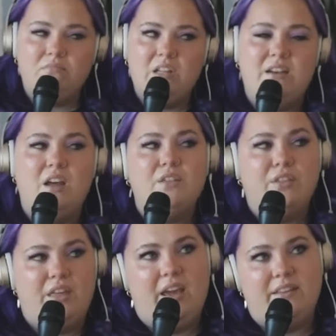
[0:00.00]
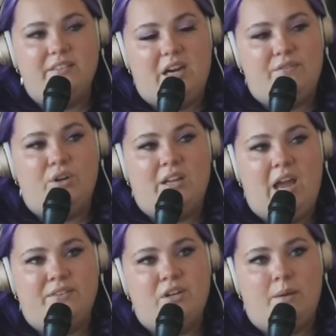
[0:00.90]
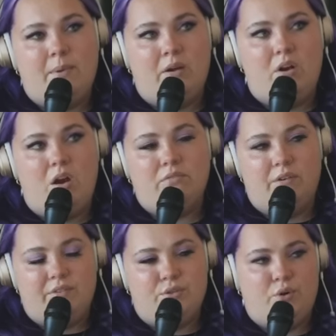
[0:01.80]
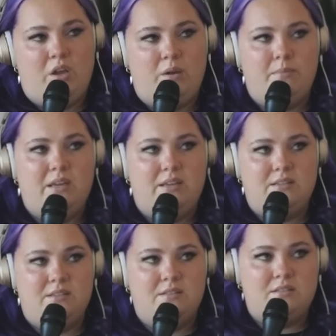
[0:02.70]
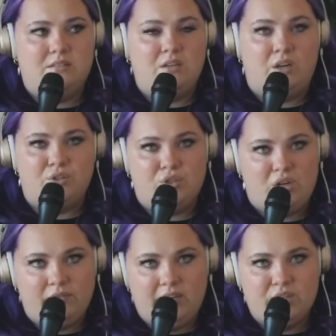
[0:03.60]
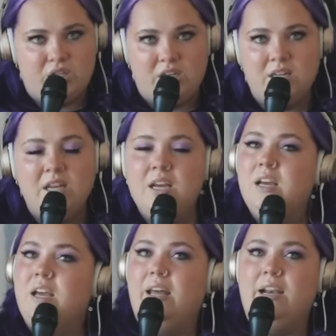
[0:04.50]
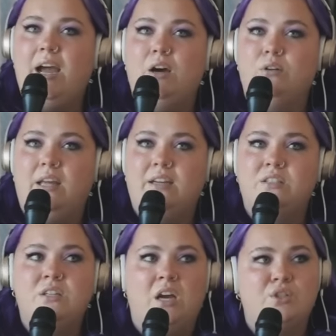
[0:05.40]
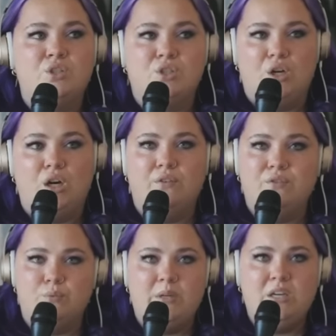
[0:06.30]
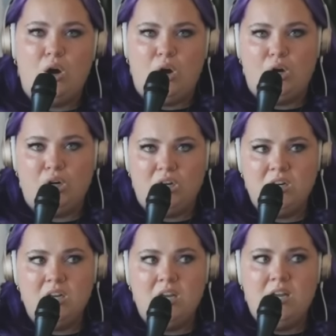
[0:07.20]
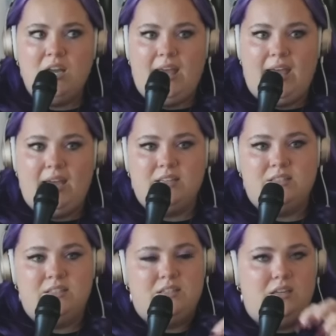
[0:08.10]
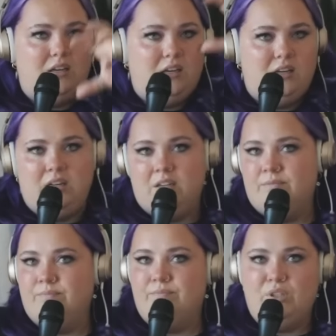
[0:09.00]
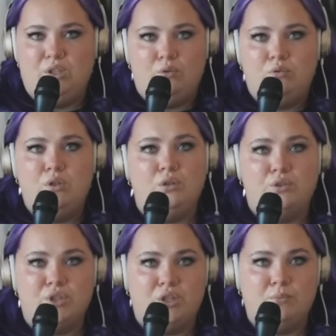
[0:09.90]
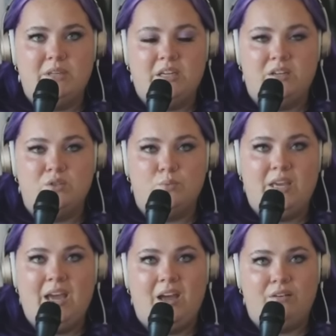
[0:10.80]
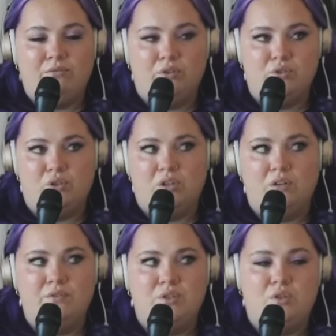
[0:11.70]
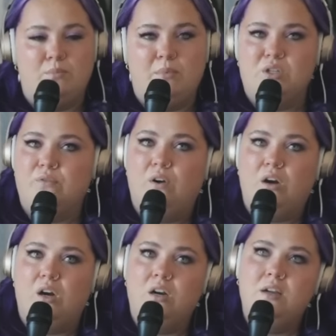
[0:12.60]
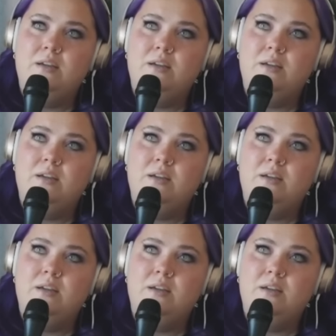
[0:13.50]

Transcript: Another thing that I've heard Kath talk about on Revelatorium is touch starvation, and how like touch starved we are as a, culture, because we have reserved so much of our